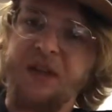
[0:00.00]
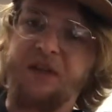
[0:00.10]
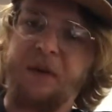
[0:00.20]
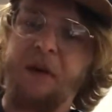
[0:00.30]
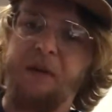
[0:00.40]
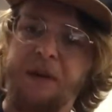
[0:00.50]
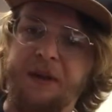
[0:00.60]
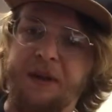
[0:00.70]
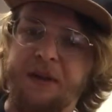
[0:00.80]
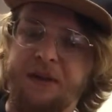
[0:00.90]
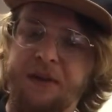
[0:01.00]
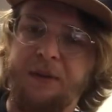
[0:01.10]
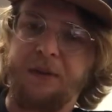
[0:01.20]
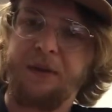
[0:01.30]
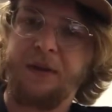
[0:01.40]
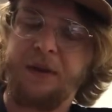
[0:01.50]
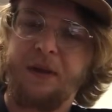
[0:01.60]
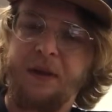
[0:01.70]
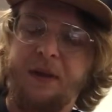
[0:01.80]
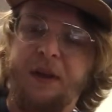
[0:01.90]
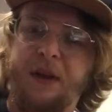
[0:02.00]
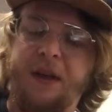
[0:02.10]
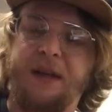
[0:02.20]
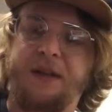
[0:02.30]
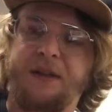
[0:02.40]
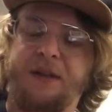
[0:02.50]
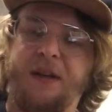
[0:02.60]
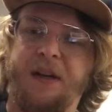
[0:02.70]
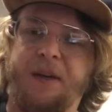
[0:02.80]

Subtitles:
So what we're gonna do is,